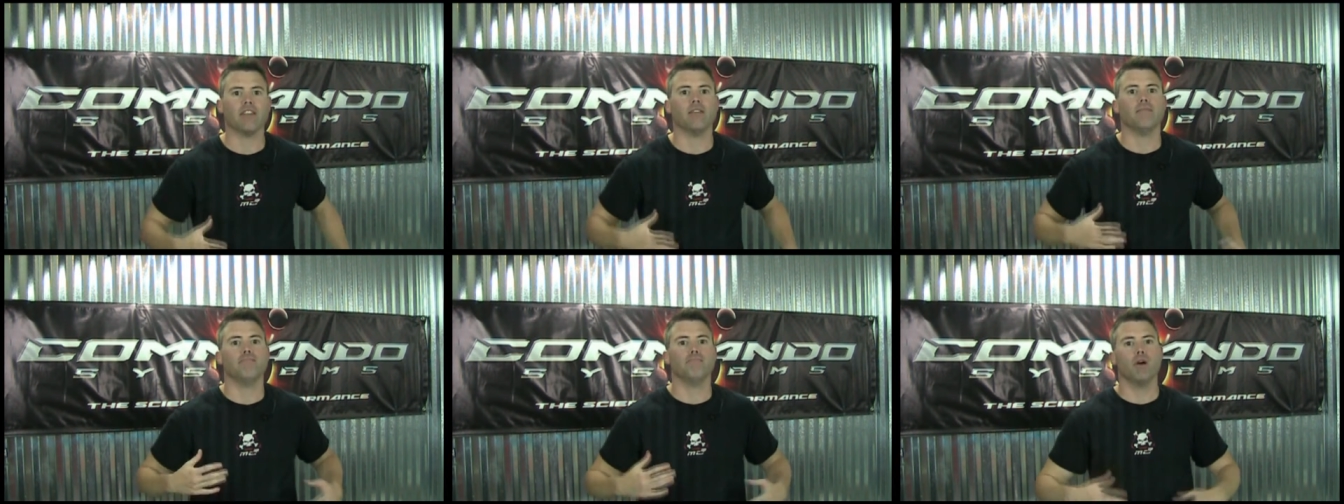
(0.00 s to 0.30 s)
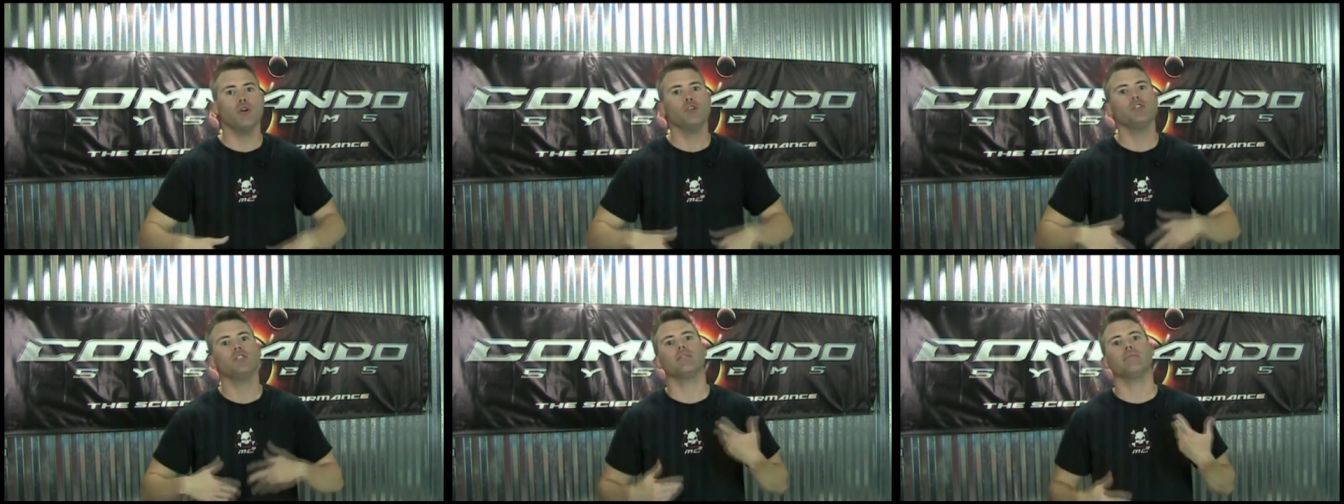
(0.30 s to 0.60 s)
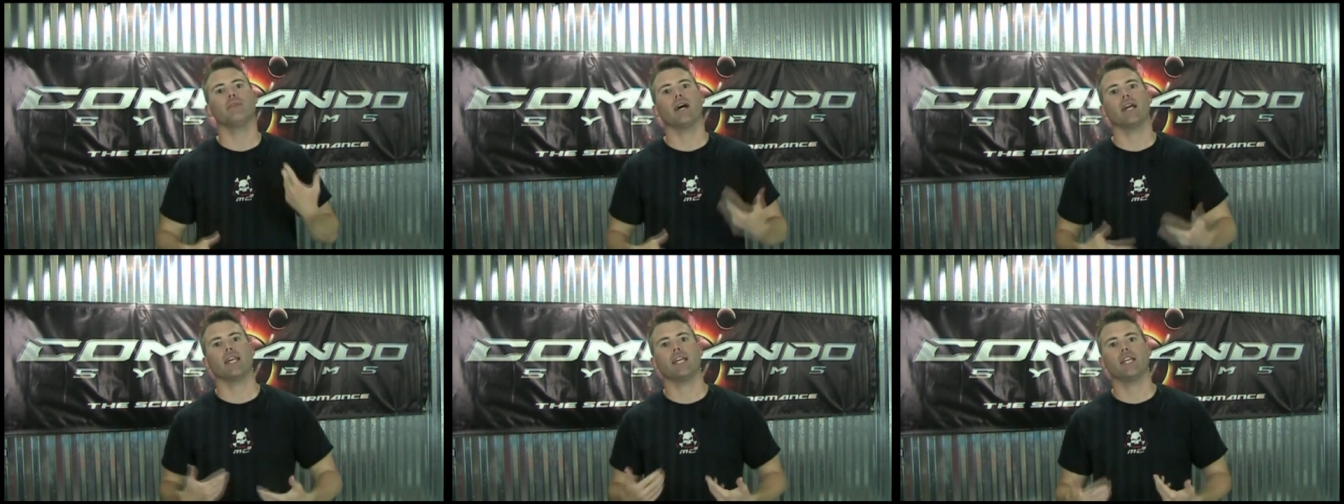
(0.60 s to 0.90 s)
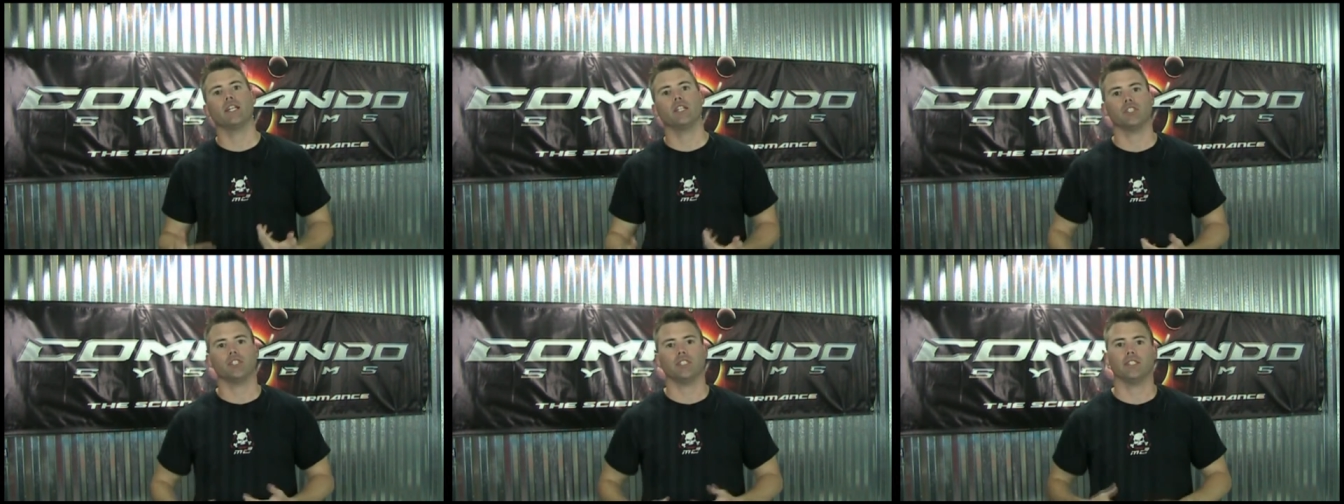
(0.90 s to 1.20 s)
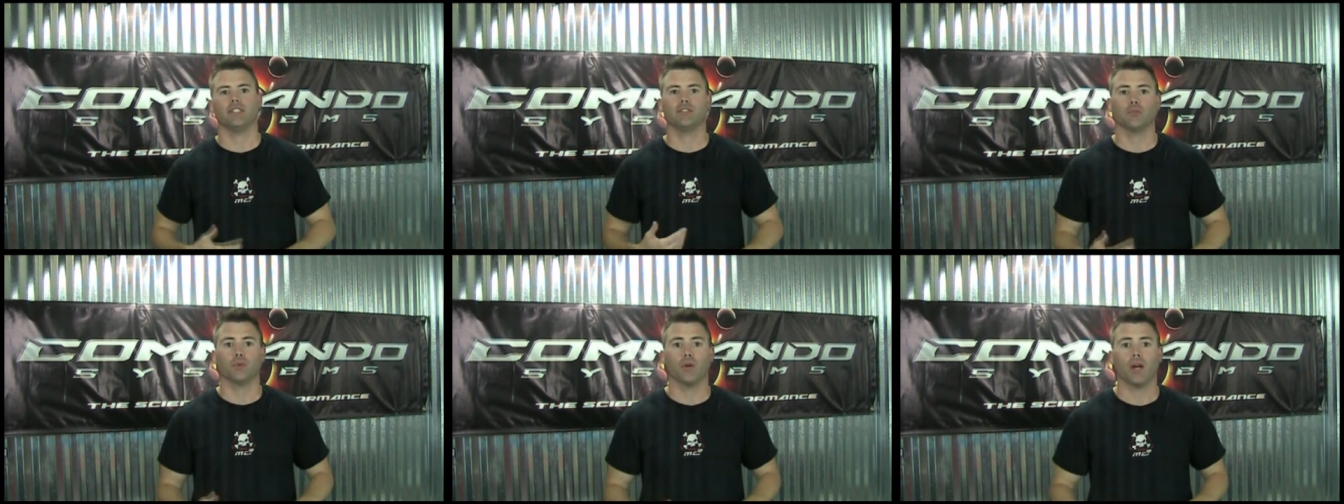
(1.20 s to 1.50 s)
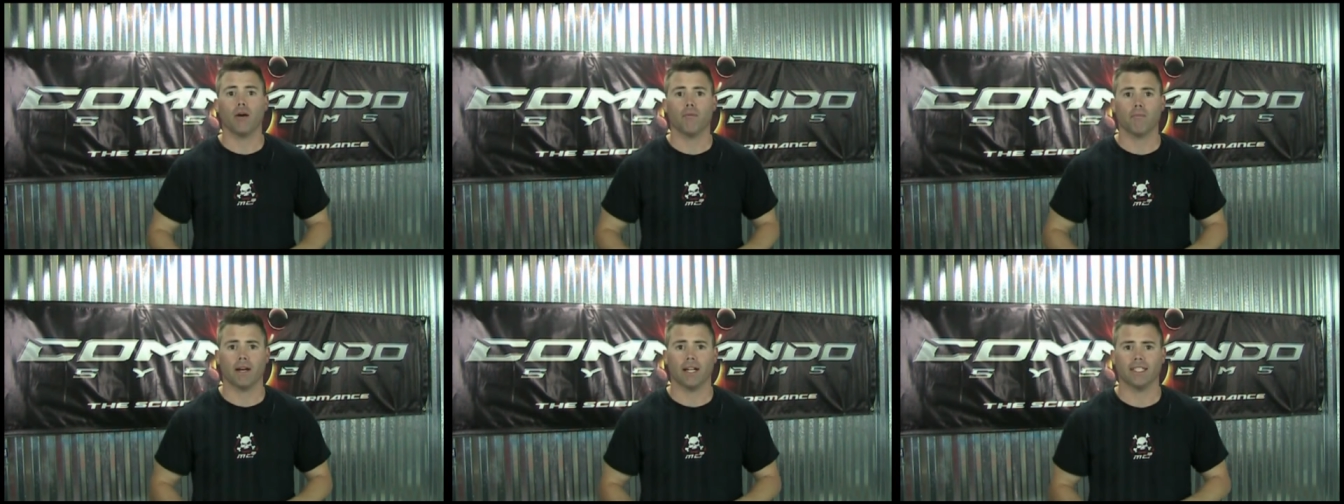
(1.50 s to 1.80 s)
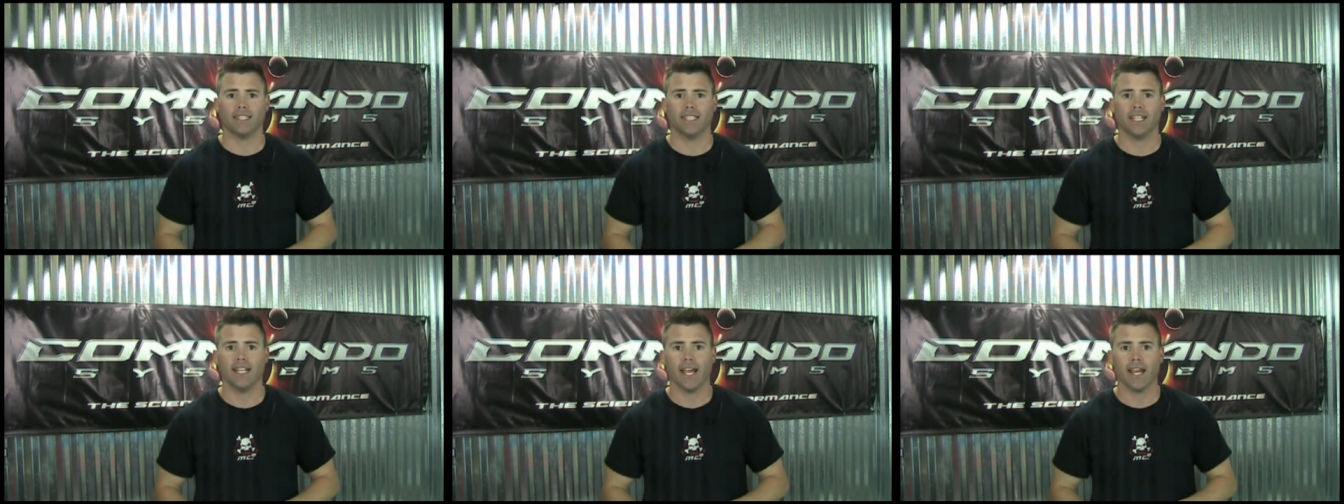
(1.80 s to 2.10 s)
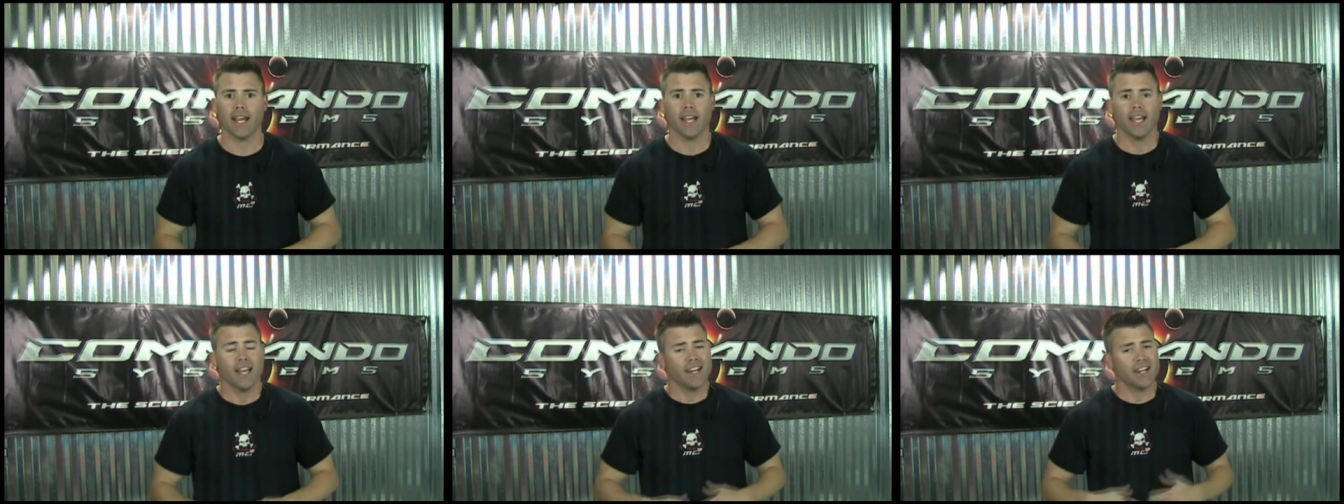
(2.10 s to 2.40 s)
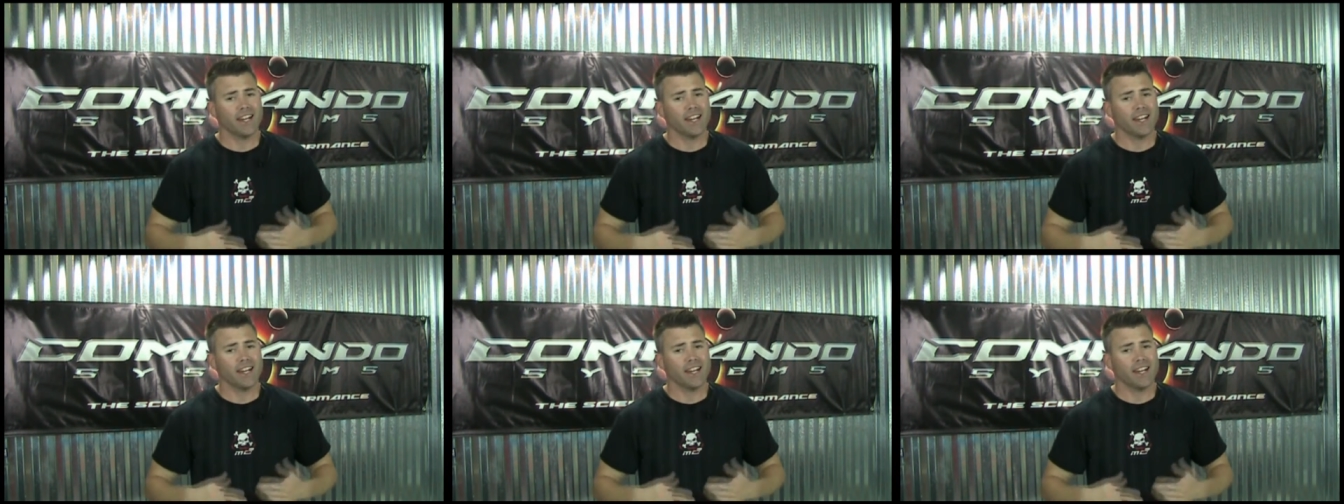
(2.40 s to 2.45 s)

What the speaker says: the most amount of energy throughout my day.